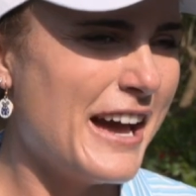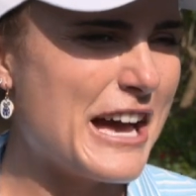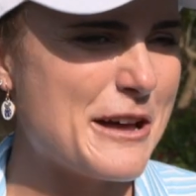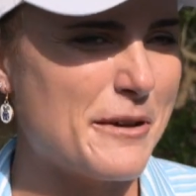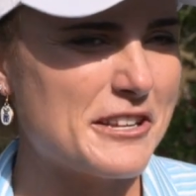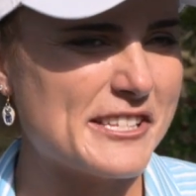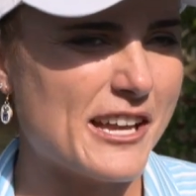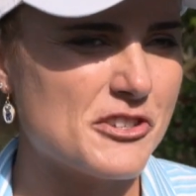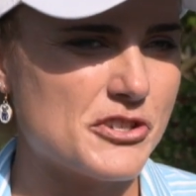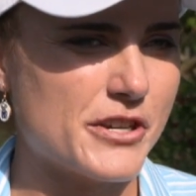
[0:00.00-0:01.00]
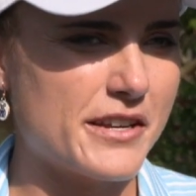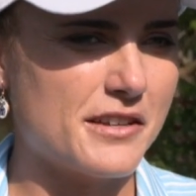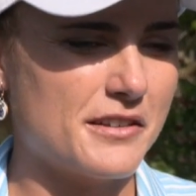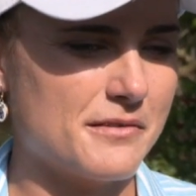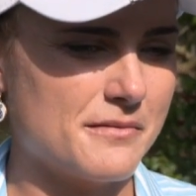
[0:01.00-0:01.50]
Um, honestly, I just try
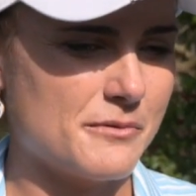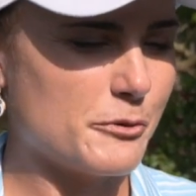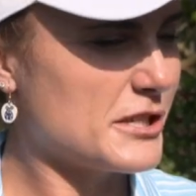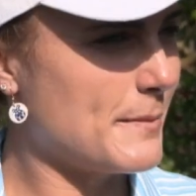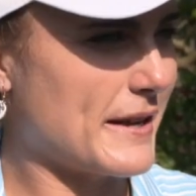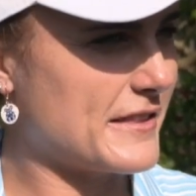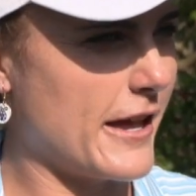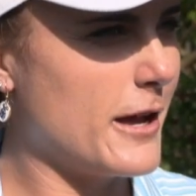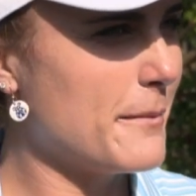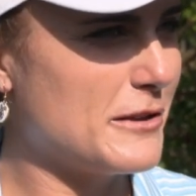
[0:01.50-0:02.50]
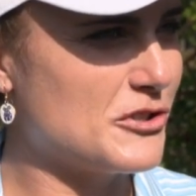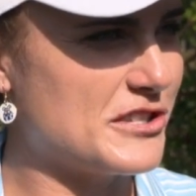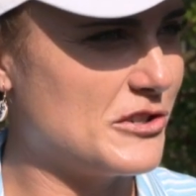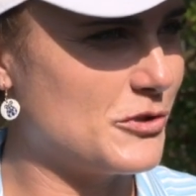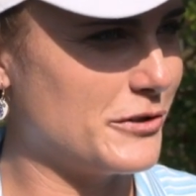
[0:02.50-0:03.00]
to respect them and
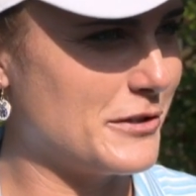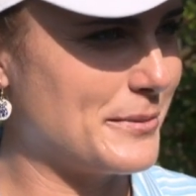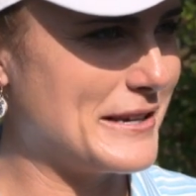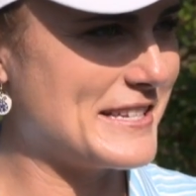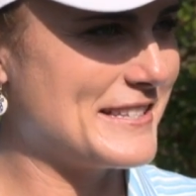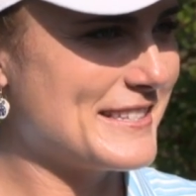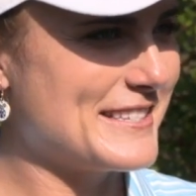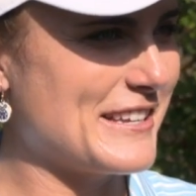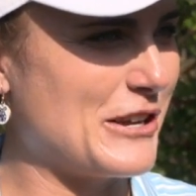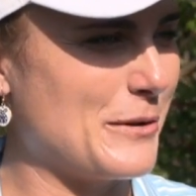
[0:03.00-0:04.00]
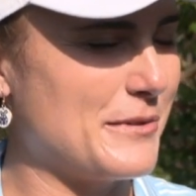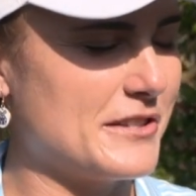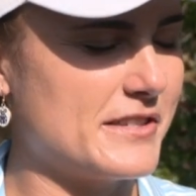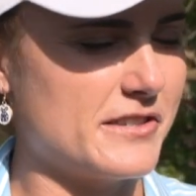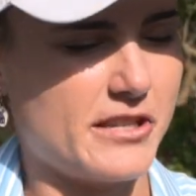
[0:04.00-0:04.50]
just enjoy their presence. Um,
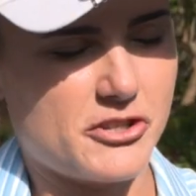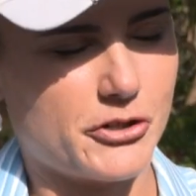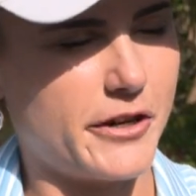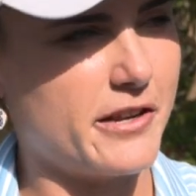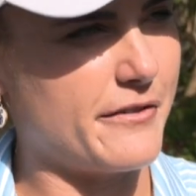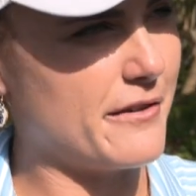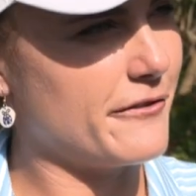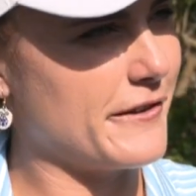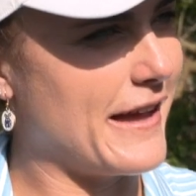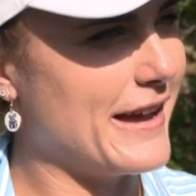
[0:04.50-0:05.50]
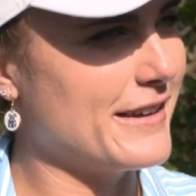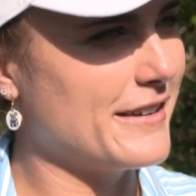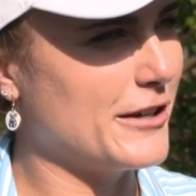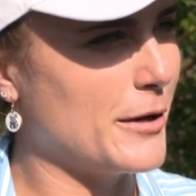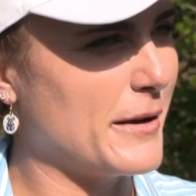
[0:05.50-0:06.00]
this is such a great event for that.
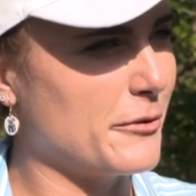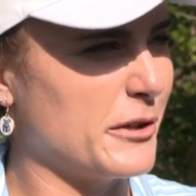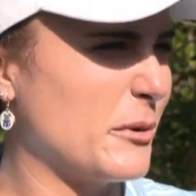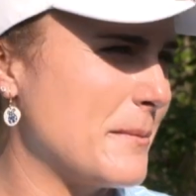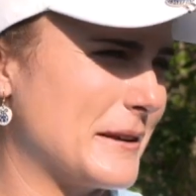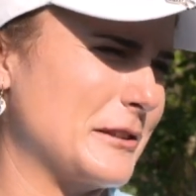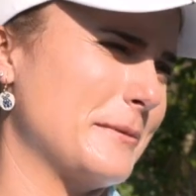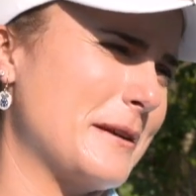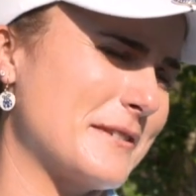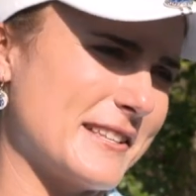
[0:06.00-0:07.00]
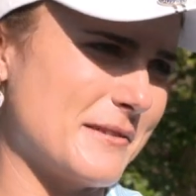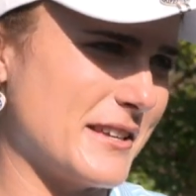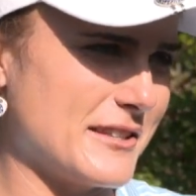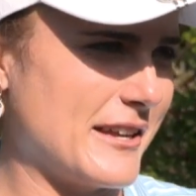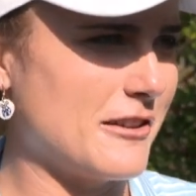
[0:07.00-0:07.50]
Um, I don't really want to pick their brain because they
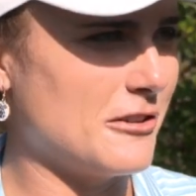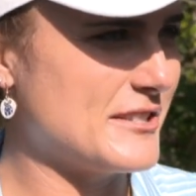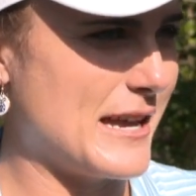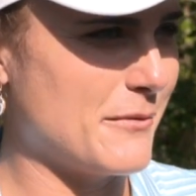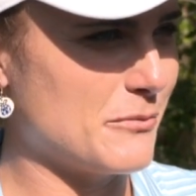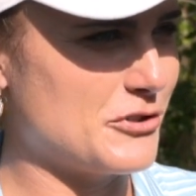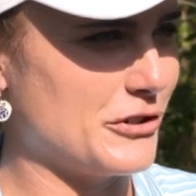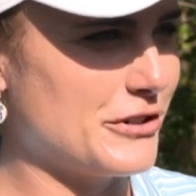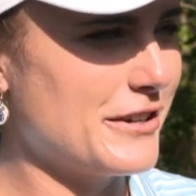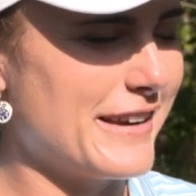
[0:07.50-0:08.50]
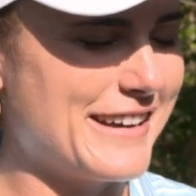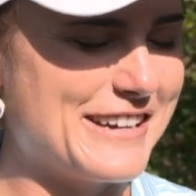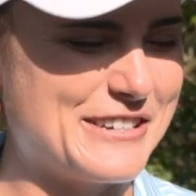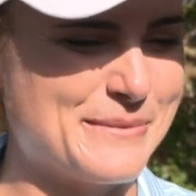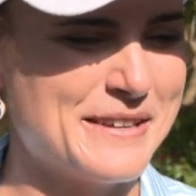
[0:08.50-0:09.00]
get that all the time, I'm sure.
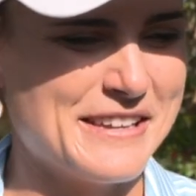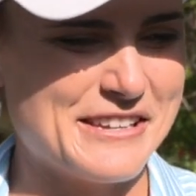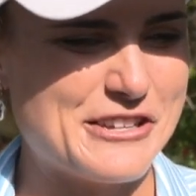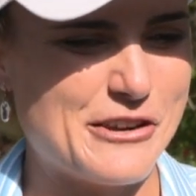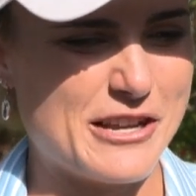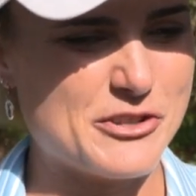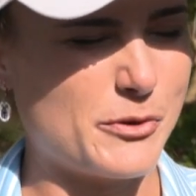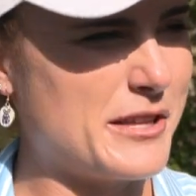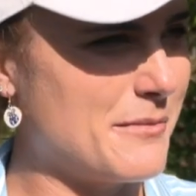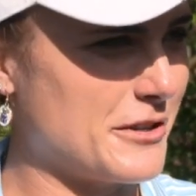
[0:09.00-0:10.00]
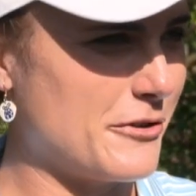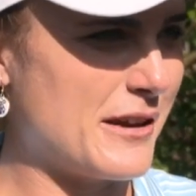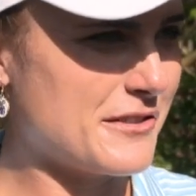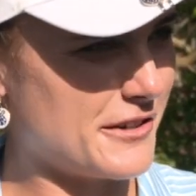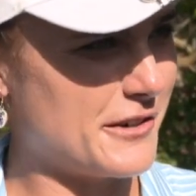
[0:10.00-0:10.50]
Um, you know, I just want them to go
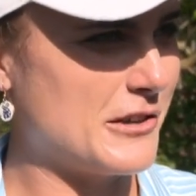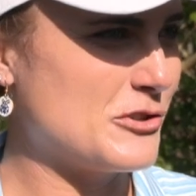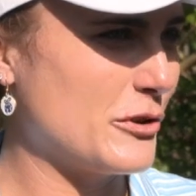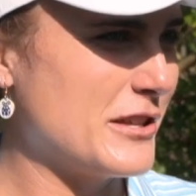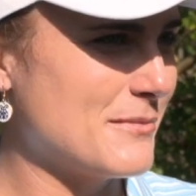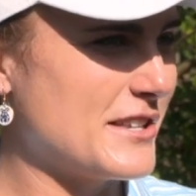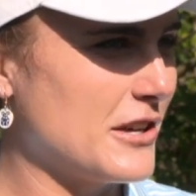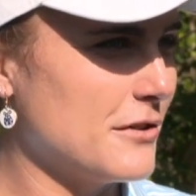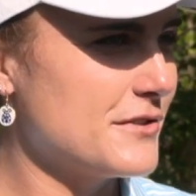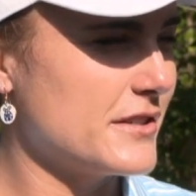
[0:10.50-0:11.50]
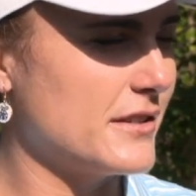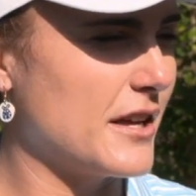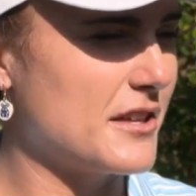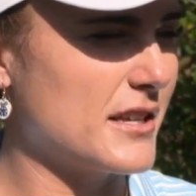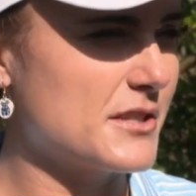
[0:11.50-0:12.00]
out there and enjoy themselves, and
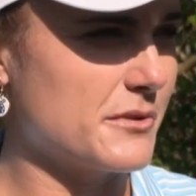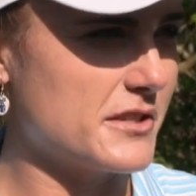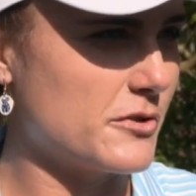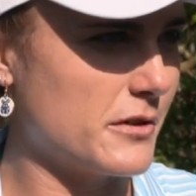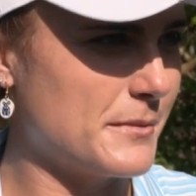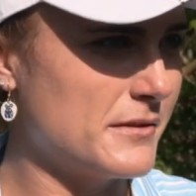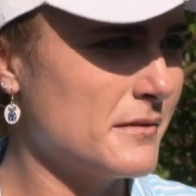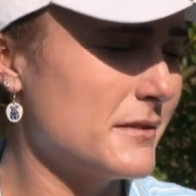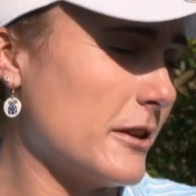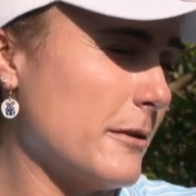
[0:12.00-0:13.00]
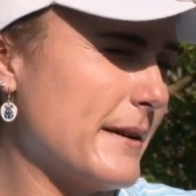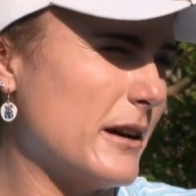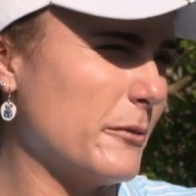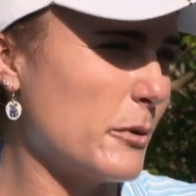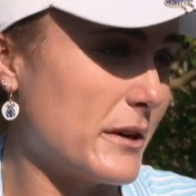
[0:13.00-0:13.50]
I think that's what this tournament is all
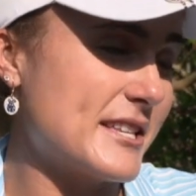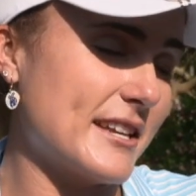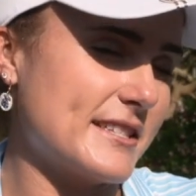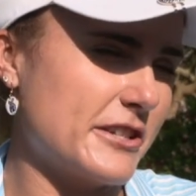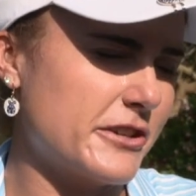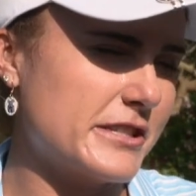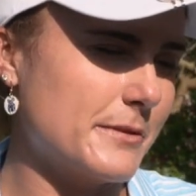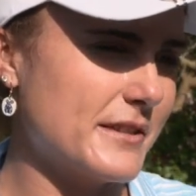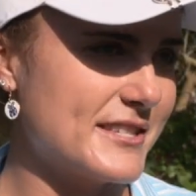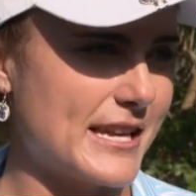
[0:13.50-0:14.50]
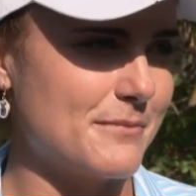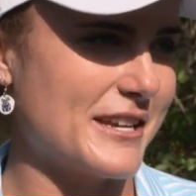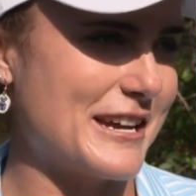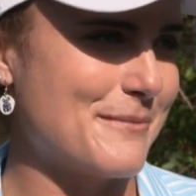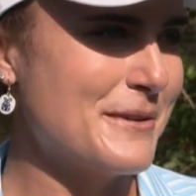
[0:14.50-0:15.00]
about. We want to take it seriously, but at the same
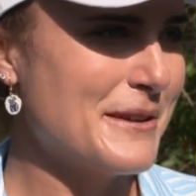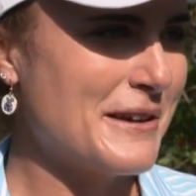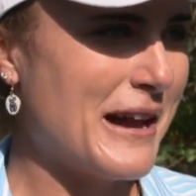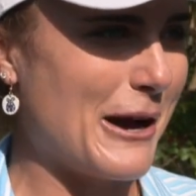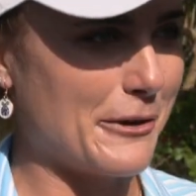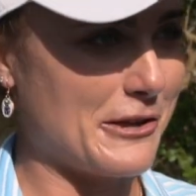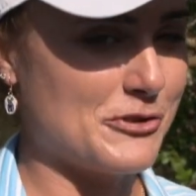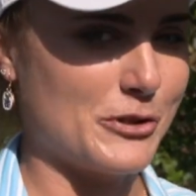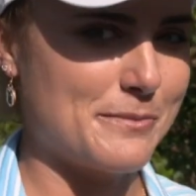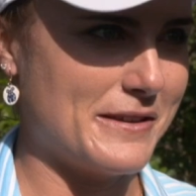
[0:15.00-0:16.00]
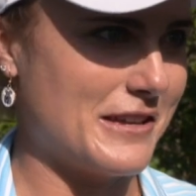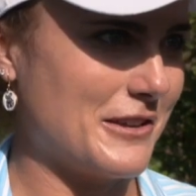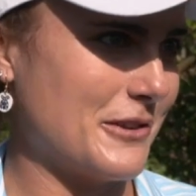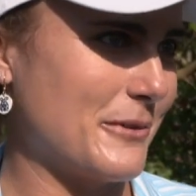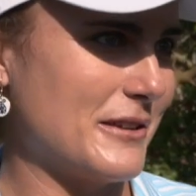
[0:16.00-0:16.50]
time, I want to enjoy
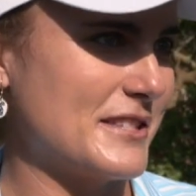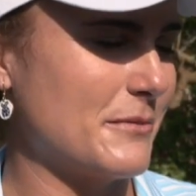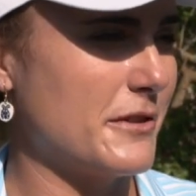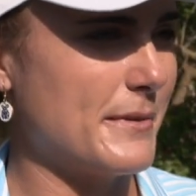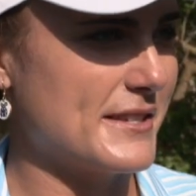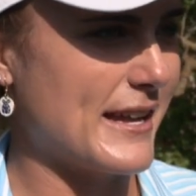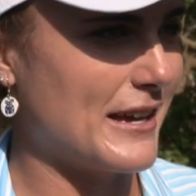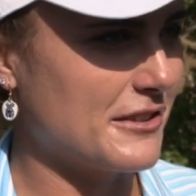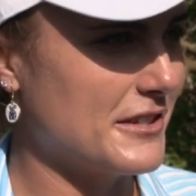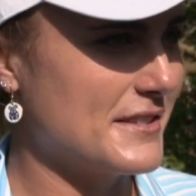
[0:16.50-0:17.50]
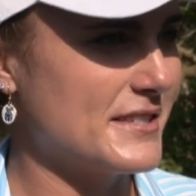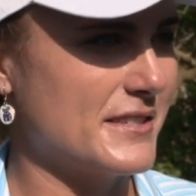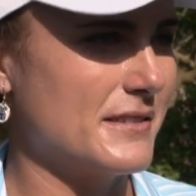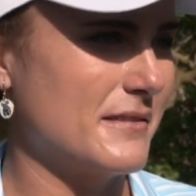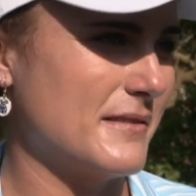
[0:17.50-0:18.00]
being around some of the best
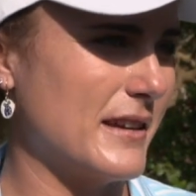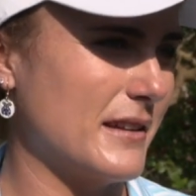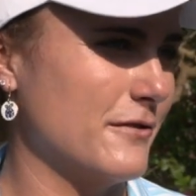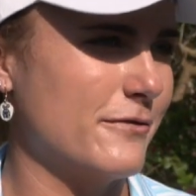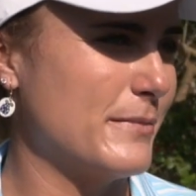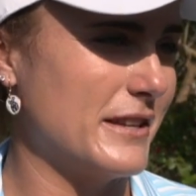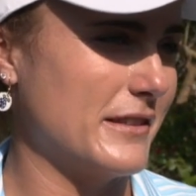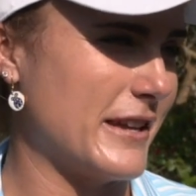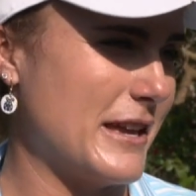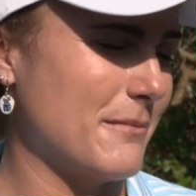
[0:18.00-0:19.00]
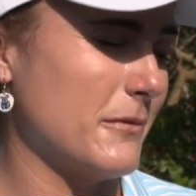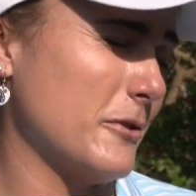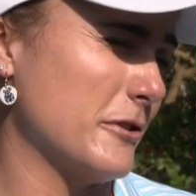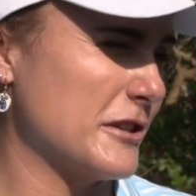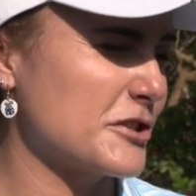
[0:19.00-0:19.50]
athletes that have been in the game
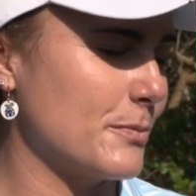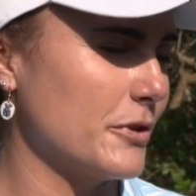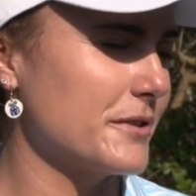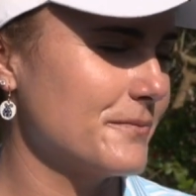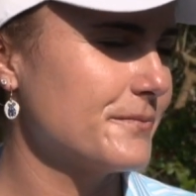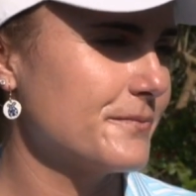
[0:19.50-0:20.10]
or in their sport.